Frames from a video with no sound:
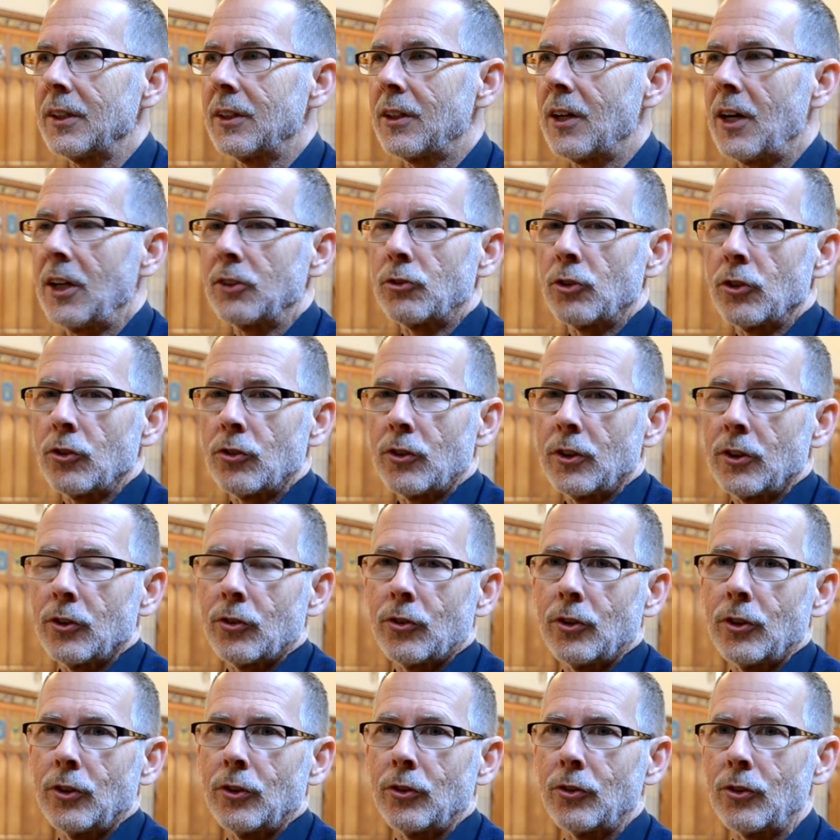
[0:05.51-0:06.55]

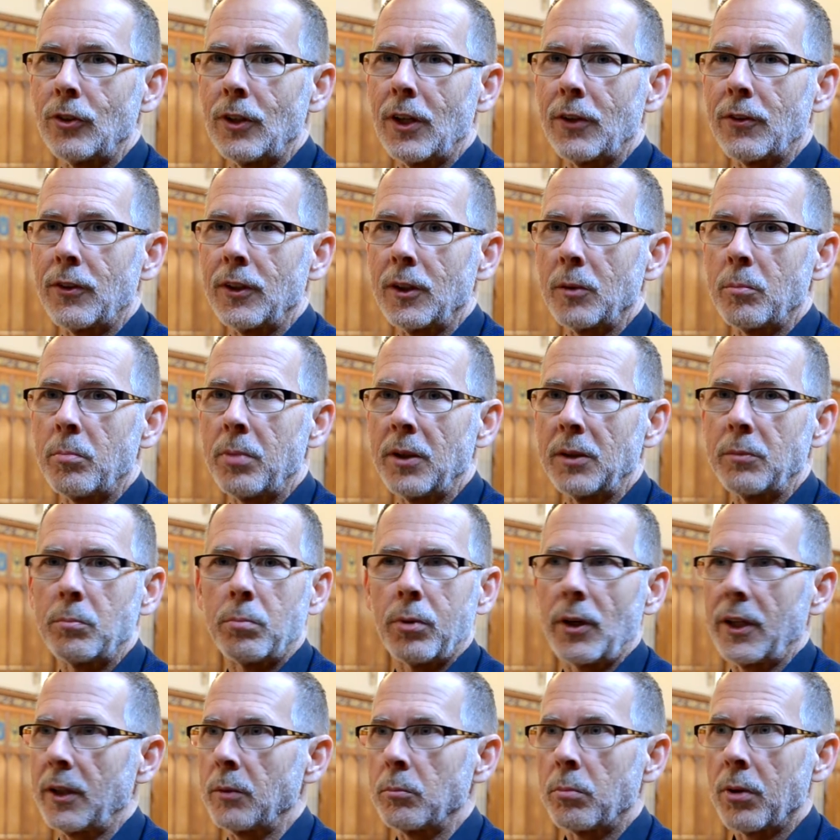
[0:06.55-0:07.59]
consciousness is nothing but
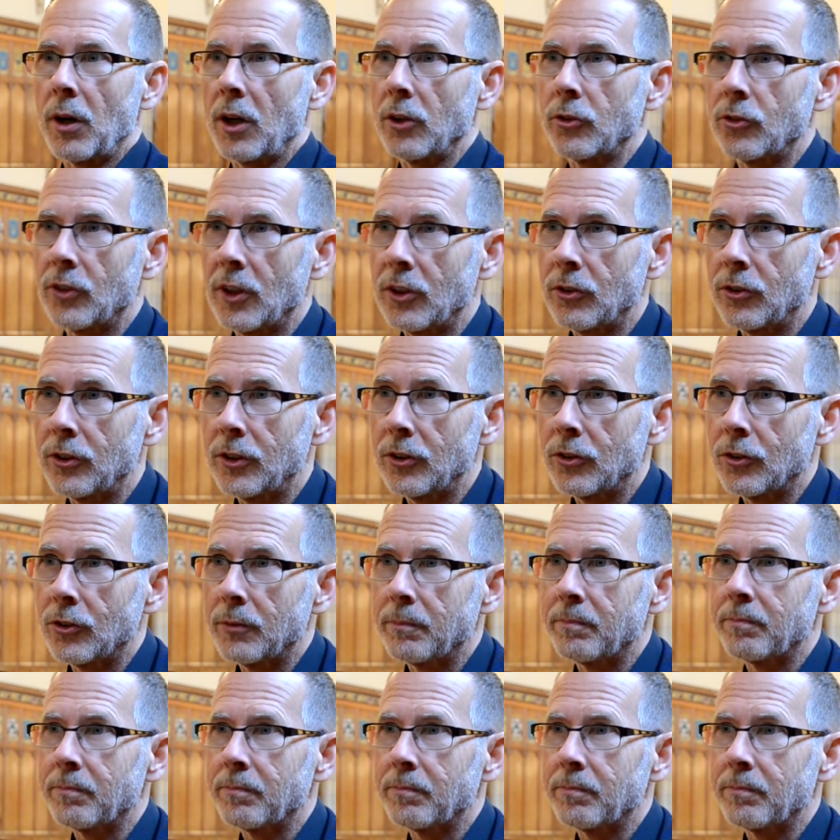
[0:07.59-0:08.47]
brain processes.